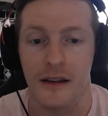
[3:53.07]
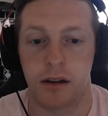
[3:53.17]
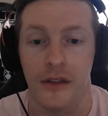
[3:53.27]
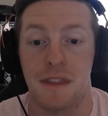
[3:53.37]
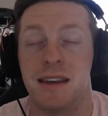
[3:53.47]

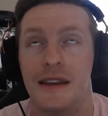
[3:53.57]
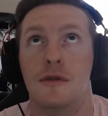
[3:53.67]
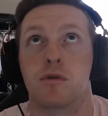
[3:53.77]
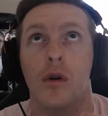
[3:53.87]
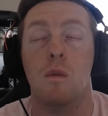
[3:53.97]

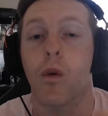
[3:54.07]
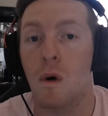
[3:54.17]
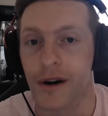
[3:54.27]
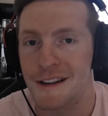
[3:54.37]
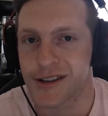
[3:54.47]

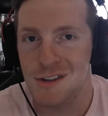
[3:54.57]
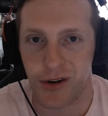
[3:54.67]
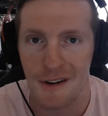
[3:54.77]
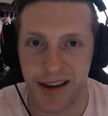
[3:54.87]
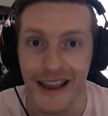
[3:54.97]

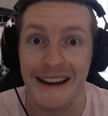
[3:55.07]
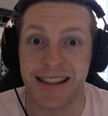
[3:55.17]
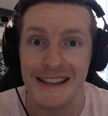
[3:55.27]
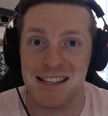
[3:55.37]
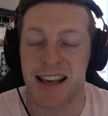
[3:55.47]
And in
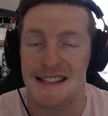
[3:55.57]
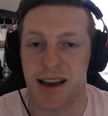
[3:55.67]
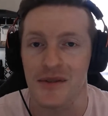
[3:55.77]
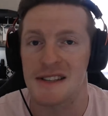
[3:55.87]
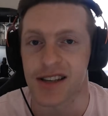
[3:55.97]
this case, that
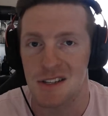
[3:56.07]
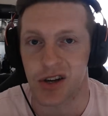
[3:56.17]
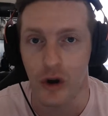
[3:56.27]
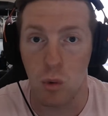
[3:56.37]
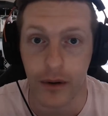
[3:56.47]
was
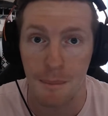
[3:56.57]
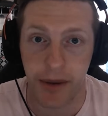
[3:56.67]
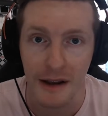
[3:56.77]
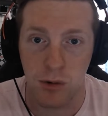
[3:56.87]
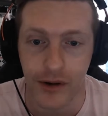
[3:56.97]
6.25
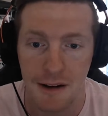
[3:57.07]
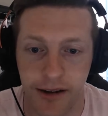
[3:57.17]
Bitcoin.